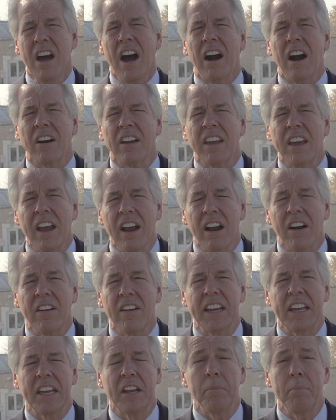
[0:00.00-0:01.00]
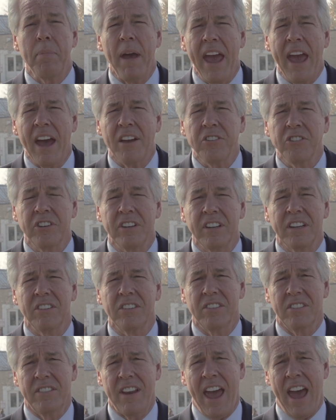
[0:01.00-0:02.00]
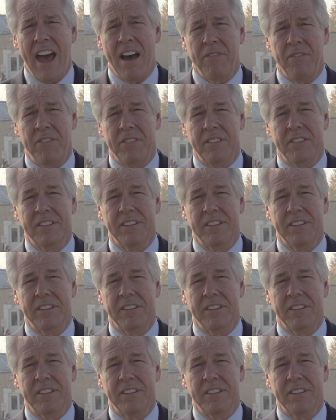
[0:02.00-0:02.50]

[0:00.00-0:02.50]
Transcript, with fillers: our caring and passionate staff.